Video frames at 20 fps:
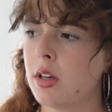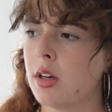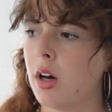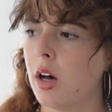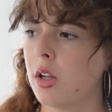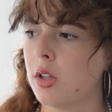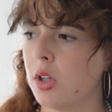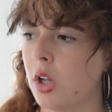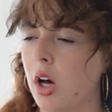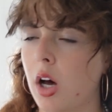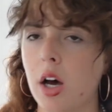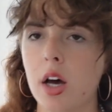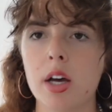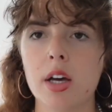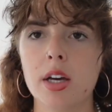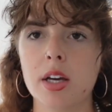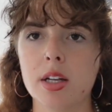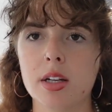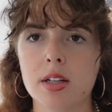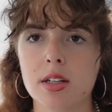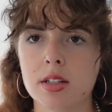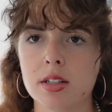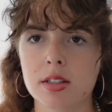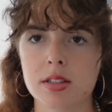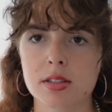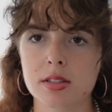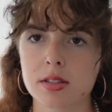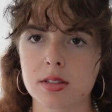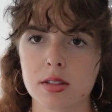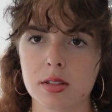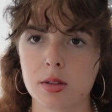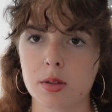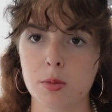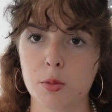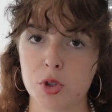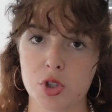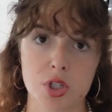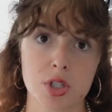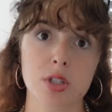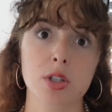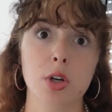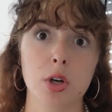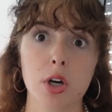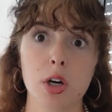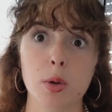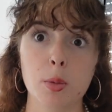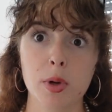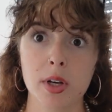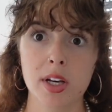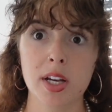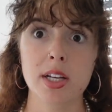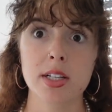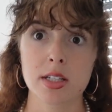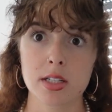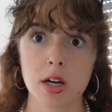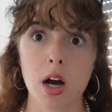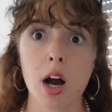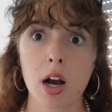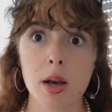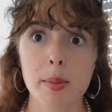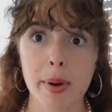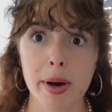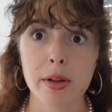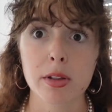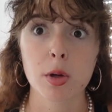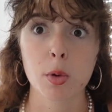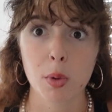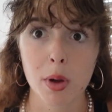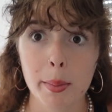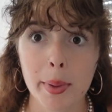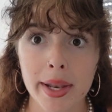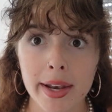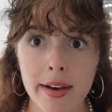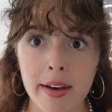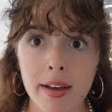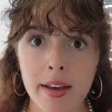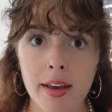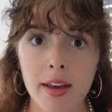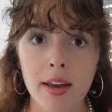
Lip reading: a lot, and which is good, we need to talk about the women